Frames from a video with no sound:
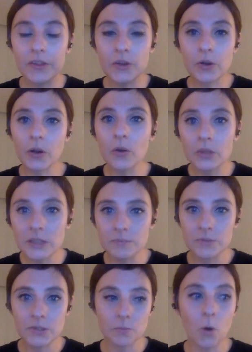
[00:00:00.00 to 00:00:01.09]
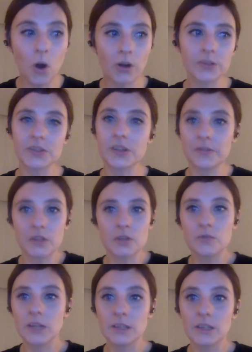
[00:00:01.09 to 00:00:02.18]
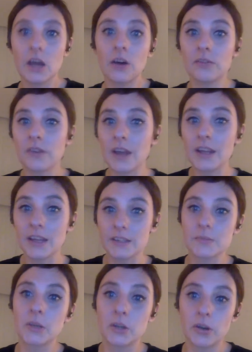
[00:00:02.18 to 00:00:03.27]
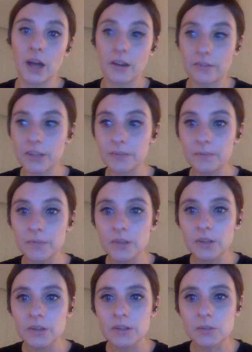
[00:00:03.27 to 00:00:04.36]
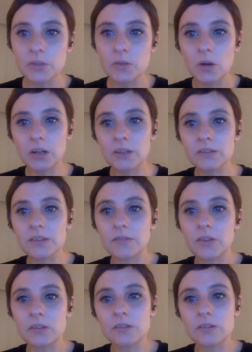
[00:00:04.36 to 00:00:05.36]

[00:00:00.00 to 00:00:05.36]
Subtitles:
you can only work on stuff that you really love and get something good out of it. So when you're working on stuff